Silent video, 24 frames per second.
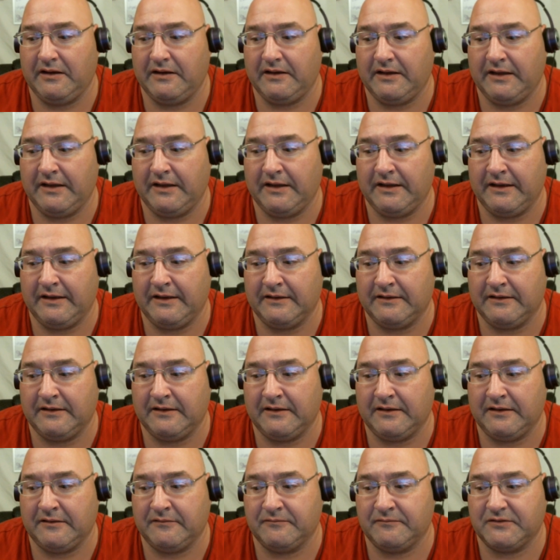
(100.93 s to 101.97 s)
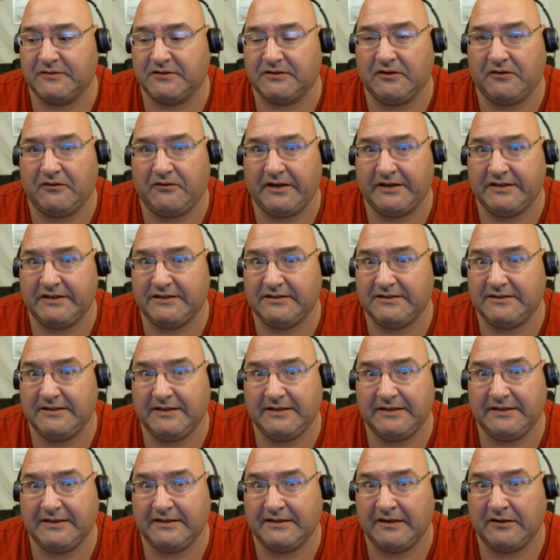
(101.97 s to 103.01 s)
And um, so I just
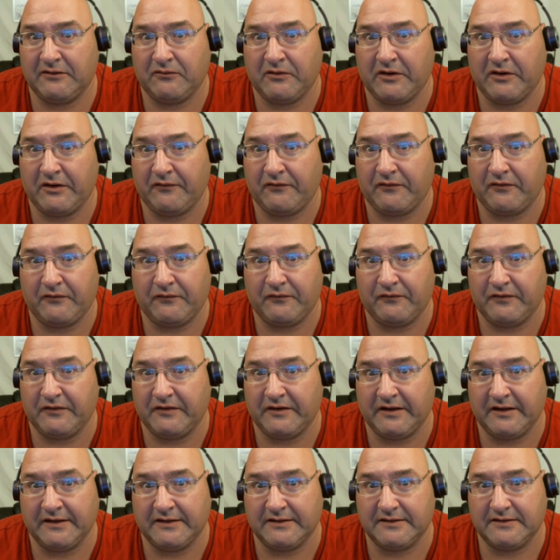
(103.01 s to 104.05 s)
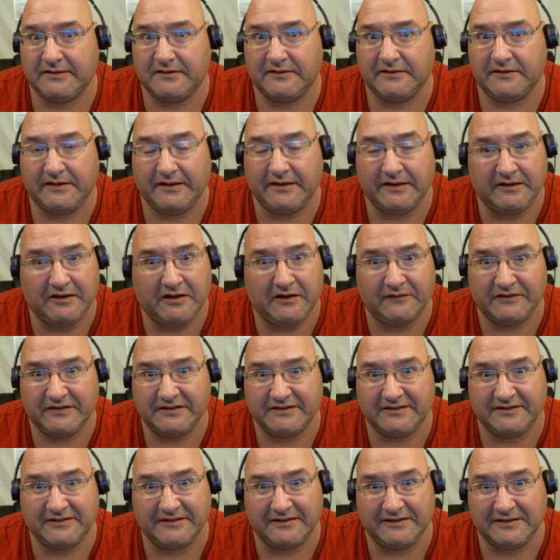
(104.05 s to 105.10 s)
needed to get away for a few days, and
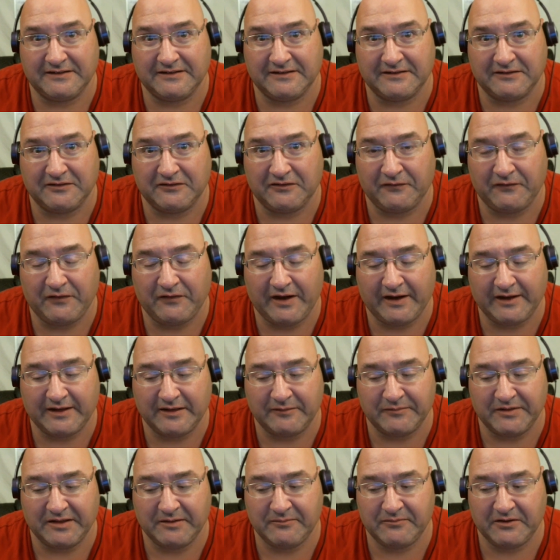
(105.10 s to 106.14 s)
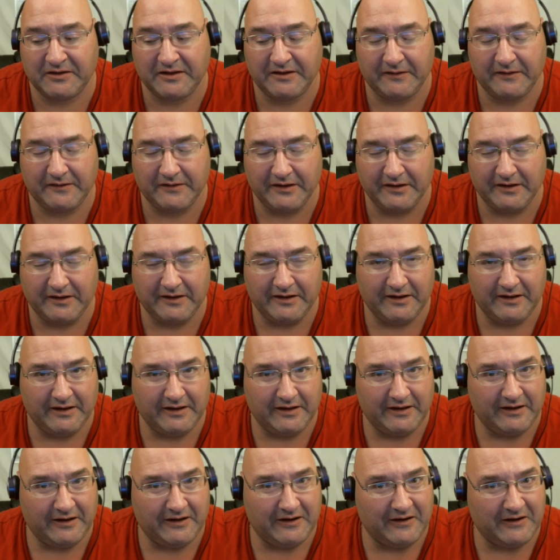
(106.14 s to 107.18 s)
obviously it's still affecting me, but
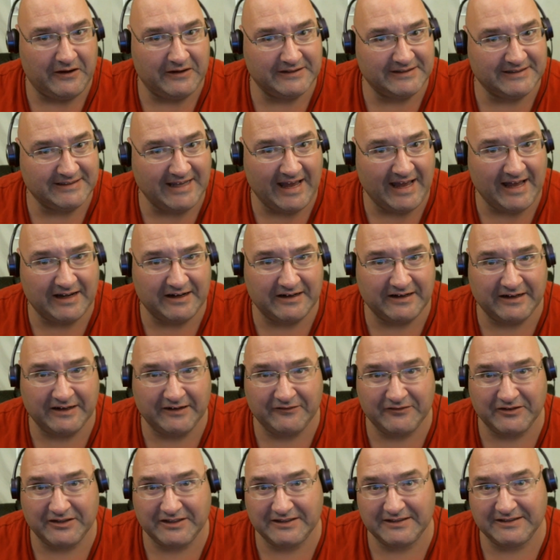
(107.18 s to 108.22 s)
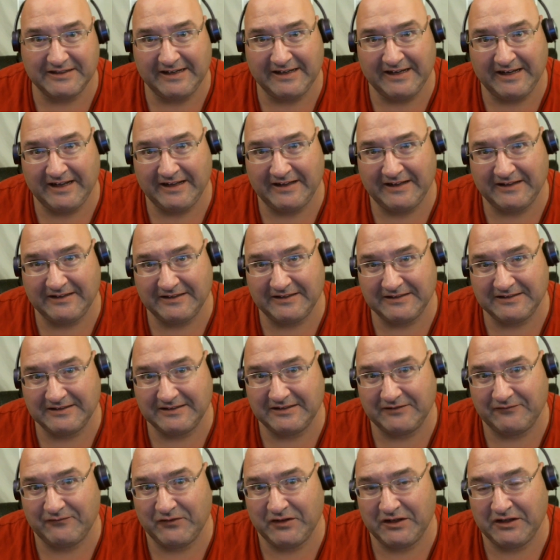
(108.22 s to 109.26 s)
on Saturday, which is the day that this
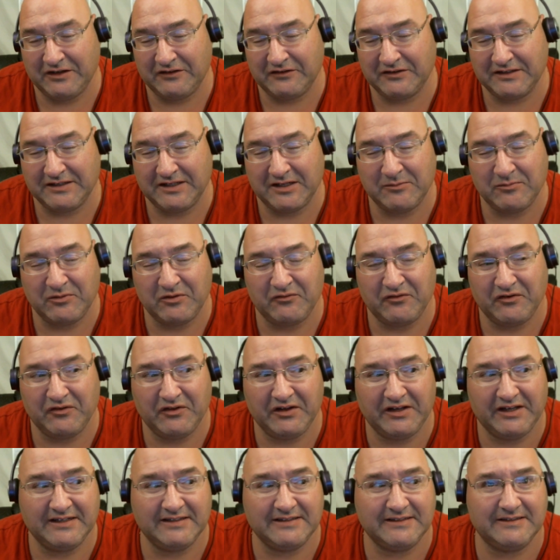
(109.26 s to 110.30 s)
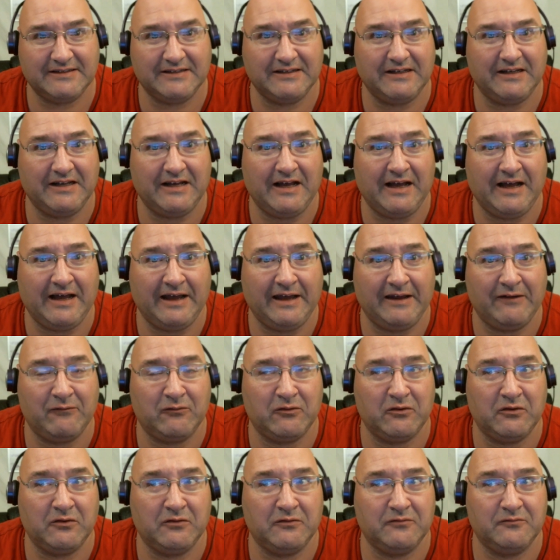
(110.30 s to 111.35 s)
video is going to be released, I
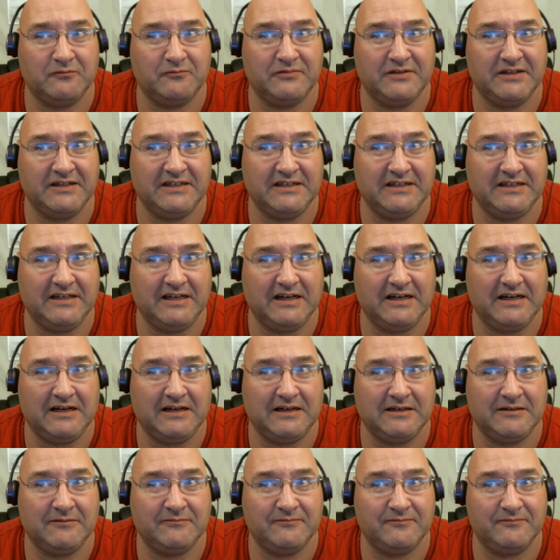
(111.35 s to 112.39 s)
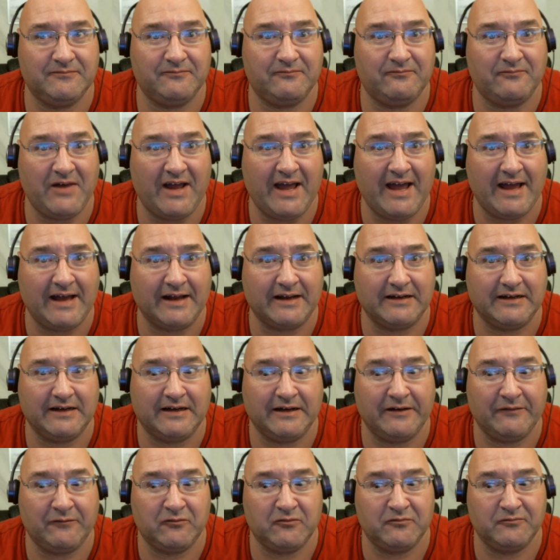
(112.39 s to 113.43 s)
will be um, back. I
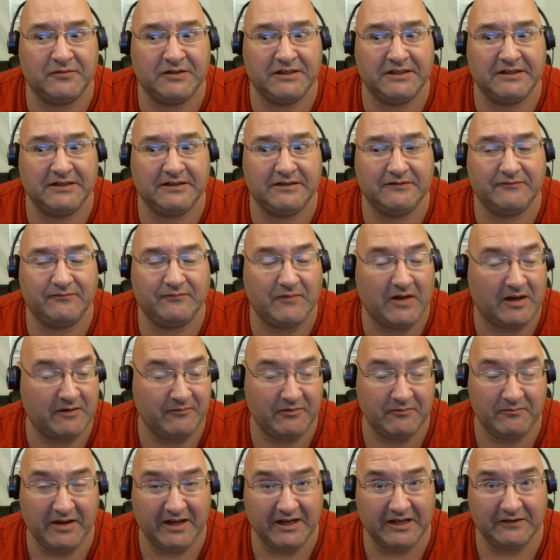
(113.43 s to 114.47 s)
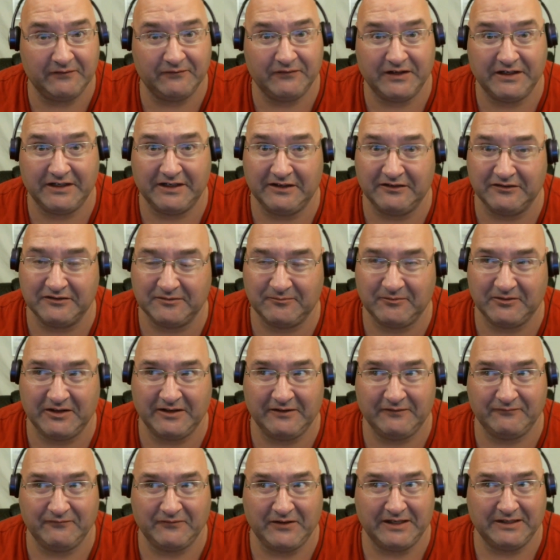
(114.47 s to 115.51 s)
will be, I've been making videos, but I
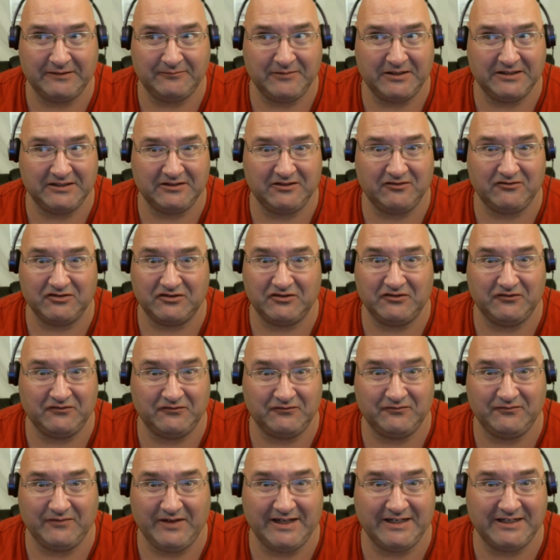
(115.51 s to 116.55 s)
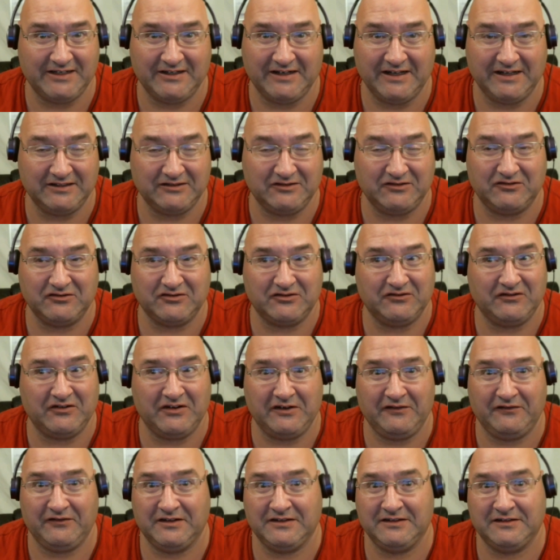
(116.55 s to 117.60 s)
like my social, internet social
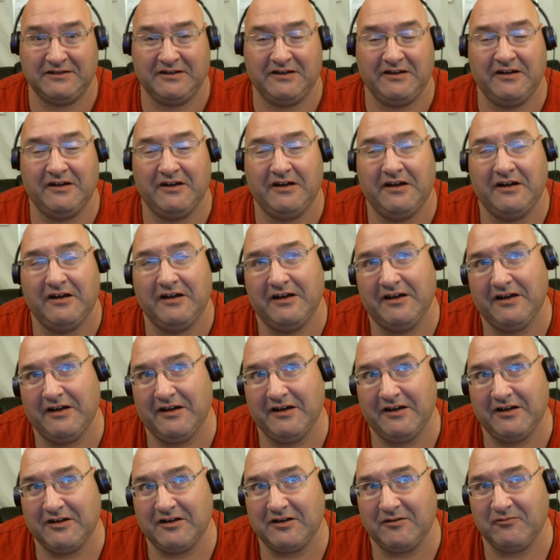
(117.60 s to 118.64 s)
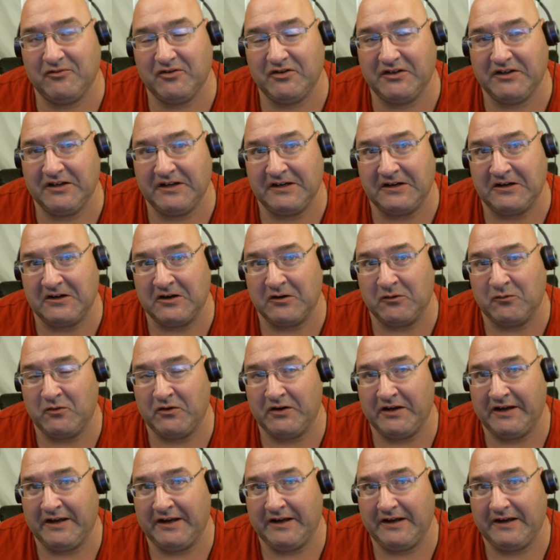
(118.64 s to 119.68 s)
life has completely gone
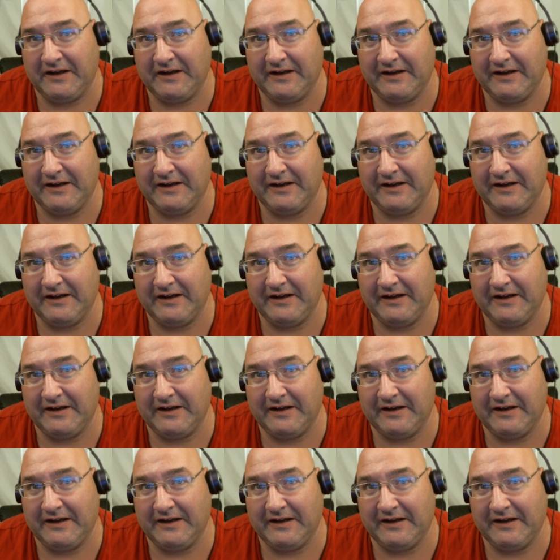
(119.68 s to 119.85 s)
away.